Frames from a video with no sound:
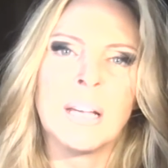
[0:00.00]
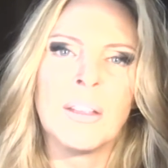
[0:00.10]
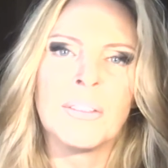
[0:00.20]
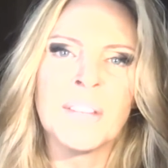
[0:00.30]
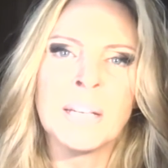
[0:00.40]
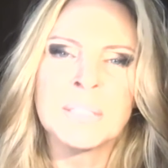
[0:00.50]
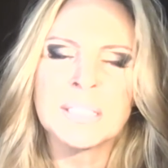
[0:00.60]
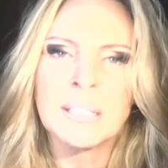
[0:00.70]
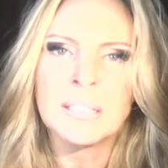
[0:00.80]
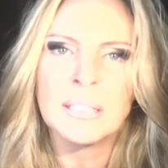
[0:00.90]

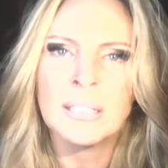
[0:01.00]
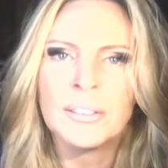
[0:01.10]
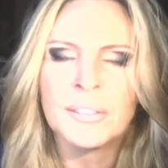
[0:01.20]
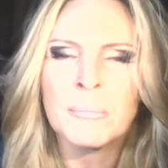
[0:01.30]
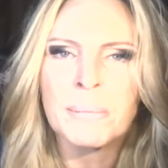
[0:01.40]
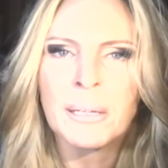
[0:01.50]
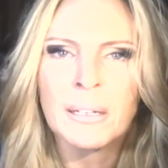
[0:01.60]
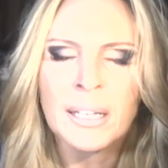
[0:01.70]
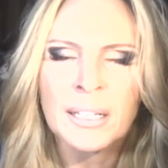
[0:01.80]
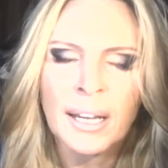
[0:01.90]
thymus thumping
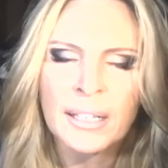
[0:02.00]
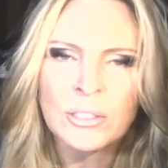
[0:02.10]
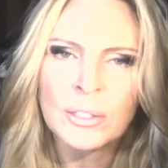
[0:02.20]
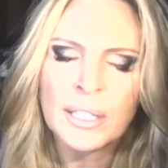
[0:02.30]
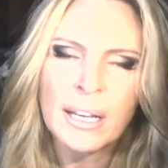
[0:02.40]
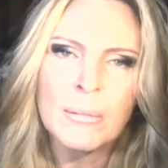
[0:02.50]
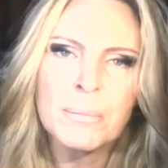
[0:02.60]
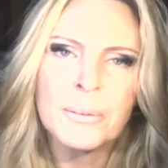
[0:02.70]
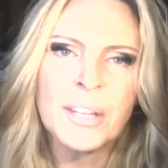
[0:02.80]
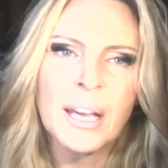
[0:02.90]
can actually help
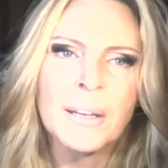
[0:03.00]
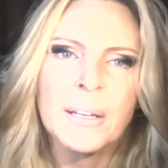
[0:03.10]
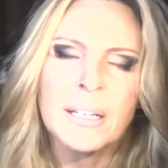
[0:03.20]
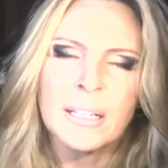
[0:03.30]
with that,